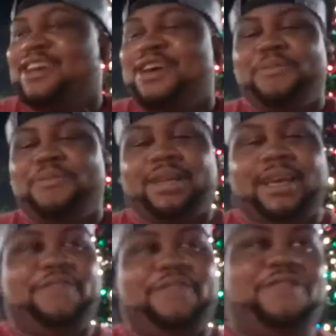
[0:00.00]
But yeah,
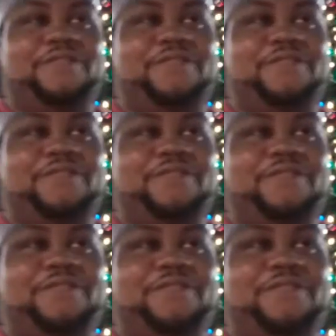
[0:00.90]
Infinity War,
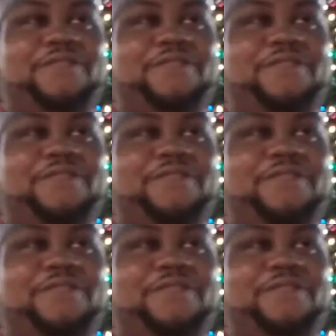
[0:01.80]
that was just epic.
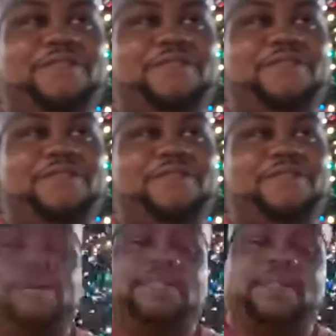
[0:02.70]
Like, that
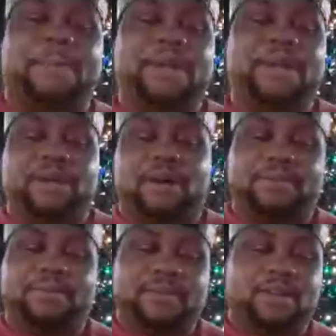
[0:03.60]
was such a build-up.
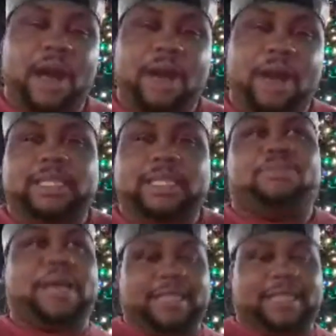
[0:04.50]
So I was
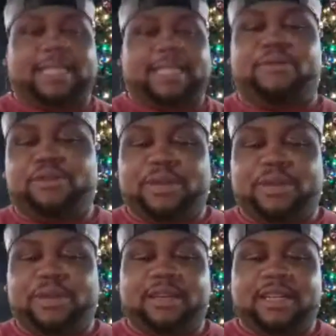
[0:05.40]
expecting that one to be
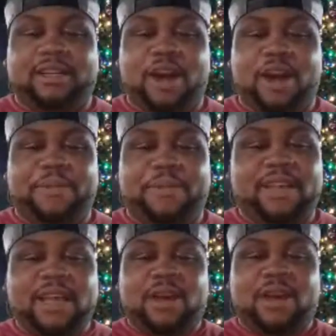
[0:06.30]
good. I've
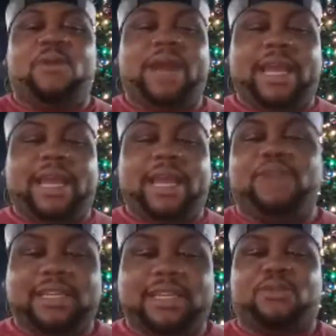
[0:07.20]
been waiting for
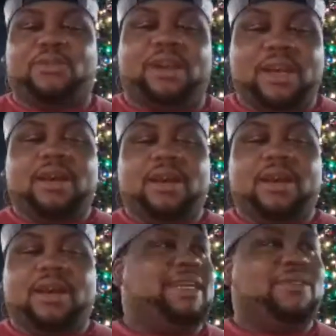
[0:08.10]
this for, how
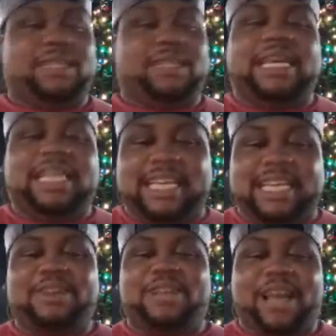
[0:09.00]
many years? 10
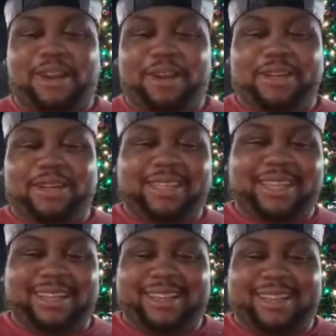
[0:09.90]
years? How long has this
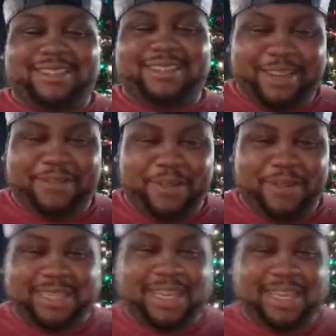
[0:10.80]
freaking franchise